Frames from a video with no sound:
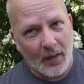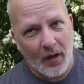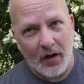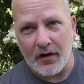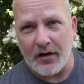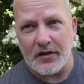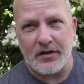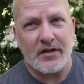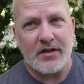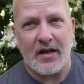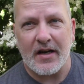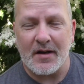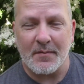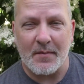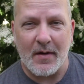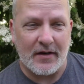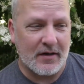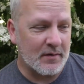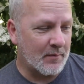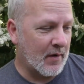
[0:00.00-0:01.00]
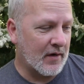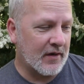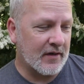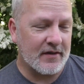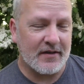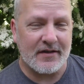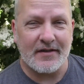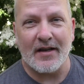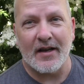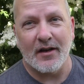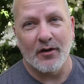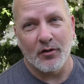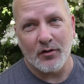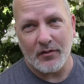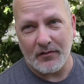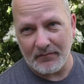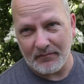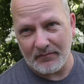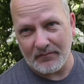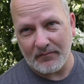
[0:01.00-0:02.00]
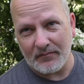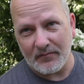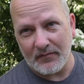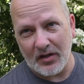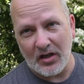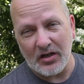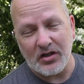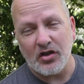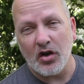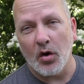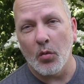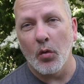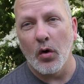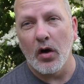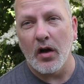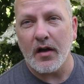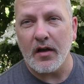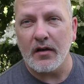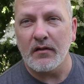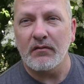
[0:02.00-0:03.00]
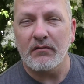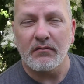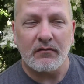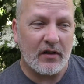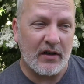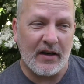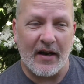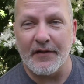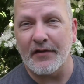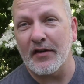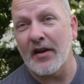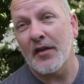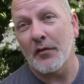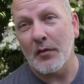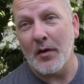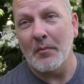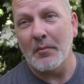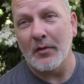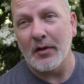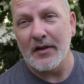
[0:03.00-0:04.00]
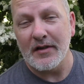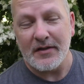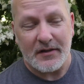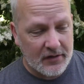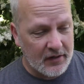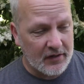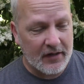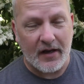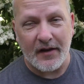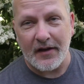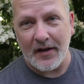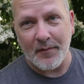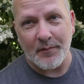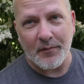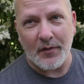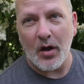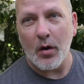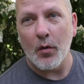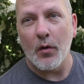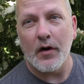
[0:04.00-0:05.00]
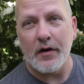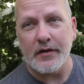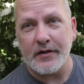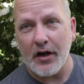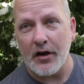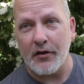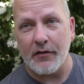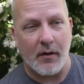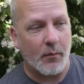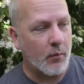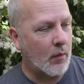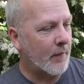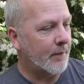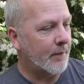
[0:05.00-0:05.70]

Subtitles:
I could just take it back to Bunnings and say, look, that stopped working, can I have another one please? And they go, yep, no worries, go grab